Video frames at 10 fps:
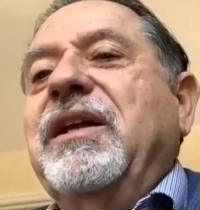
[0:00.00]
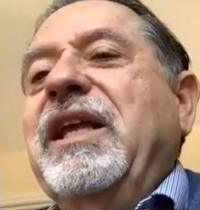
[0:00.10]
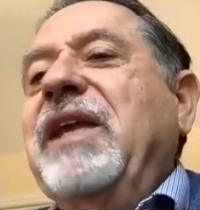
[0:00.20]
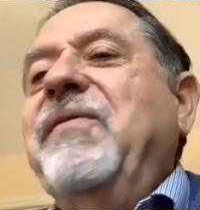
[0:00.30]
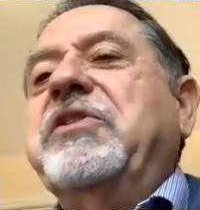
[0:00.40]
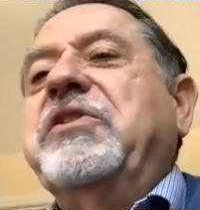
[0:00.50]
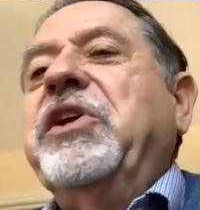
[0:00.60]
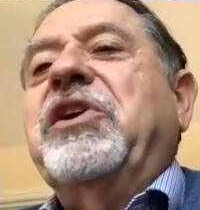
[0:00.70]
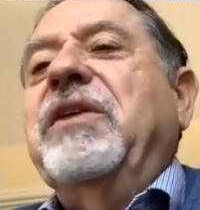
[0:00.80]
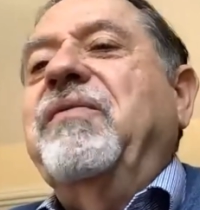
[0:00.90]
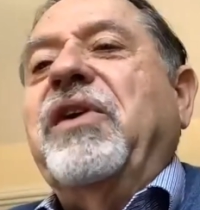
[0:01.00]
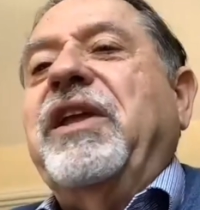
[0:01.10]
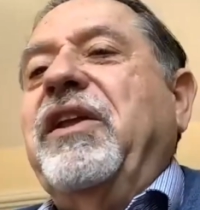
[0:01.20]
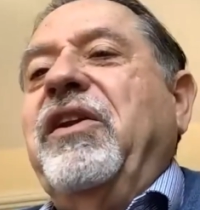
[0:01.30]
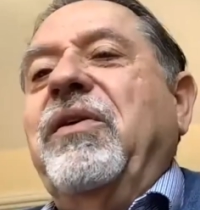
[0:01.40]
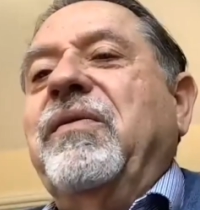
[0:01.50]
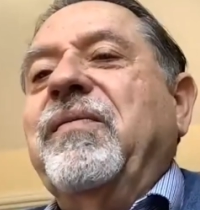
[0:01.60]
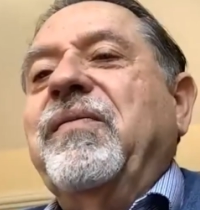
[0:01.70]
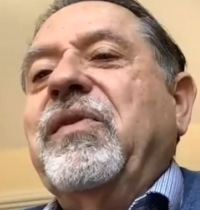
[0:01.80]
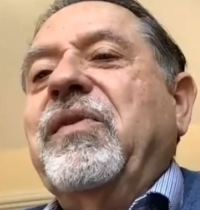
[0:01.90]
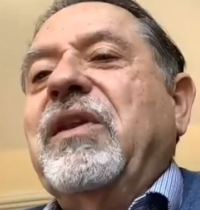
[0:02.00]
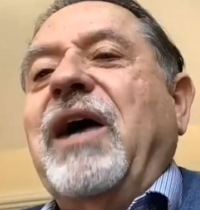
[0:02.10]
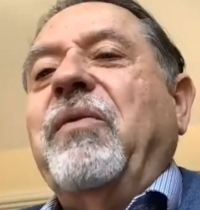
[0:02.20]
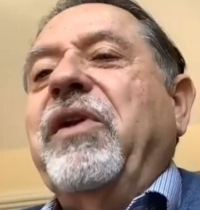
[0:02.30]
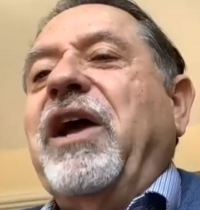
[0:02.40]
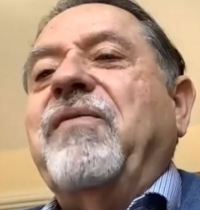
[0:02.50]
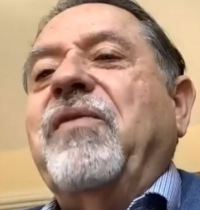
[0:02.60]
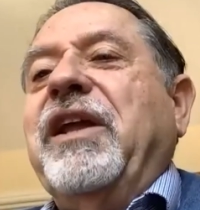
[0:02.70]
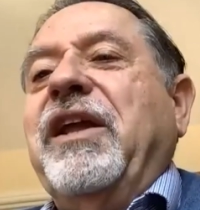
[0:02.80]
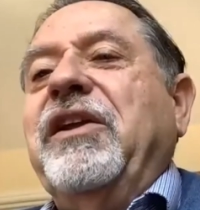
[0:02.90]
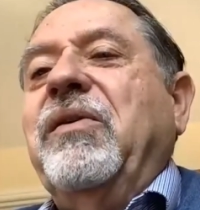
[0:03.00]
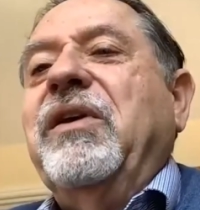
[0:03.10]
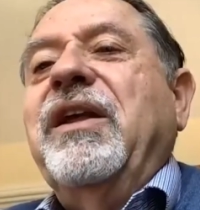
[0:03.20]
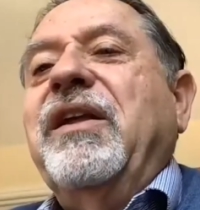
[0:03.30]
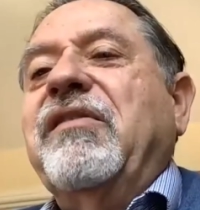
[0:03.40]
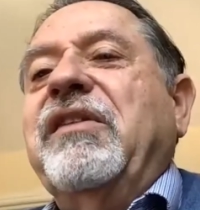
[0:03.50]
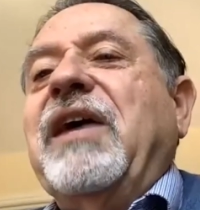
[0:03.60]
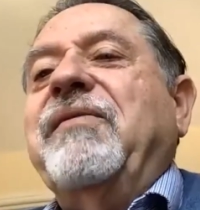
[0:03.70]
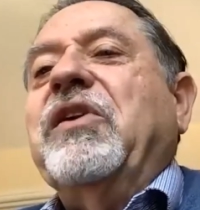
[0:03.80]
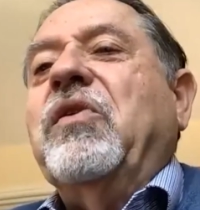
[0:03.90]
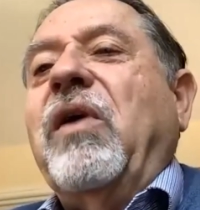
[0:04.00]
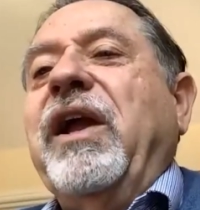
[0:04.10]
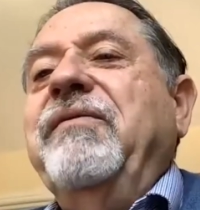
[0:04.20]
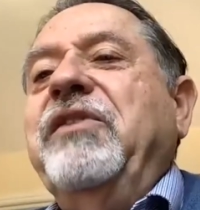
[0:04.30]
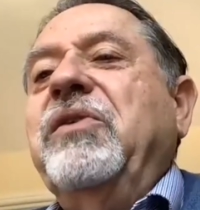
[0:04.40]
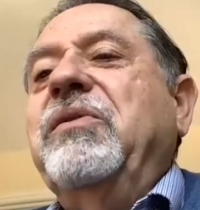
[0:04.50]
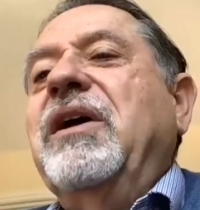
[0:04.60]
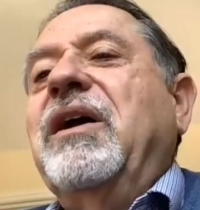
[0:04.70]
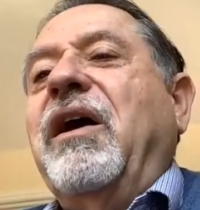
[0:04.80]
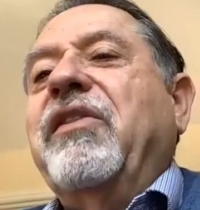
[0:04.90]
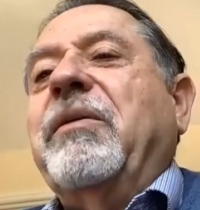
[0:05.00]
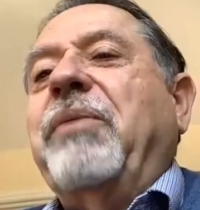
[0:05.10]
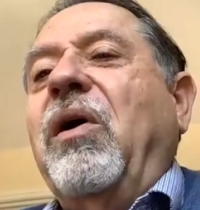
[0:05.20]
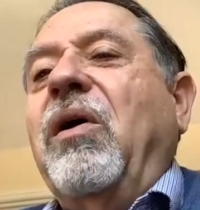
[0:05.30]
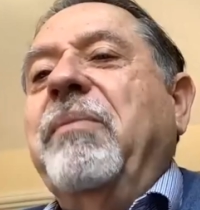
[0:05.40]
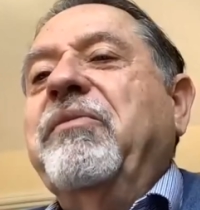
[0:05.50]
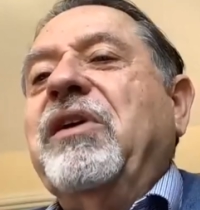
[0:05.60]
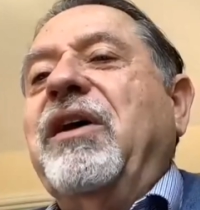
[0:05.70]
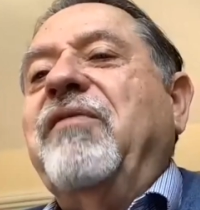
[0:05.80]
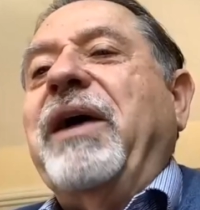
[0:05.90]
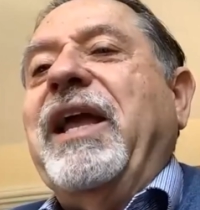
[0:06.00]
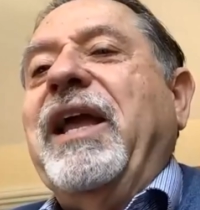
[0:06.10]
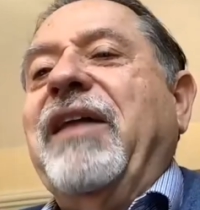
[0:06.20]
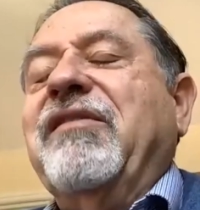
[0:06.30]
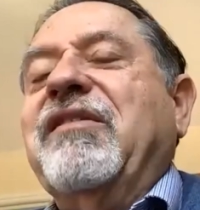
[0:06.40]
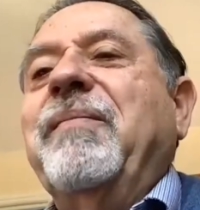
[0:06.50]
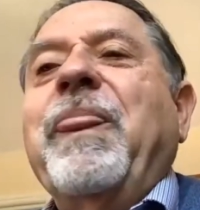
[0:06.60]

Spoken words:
Even if she could forget you, I will not forget you. See, I've engraved you on the palms of my hands.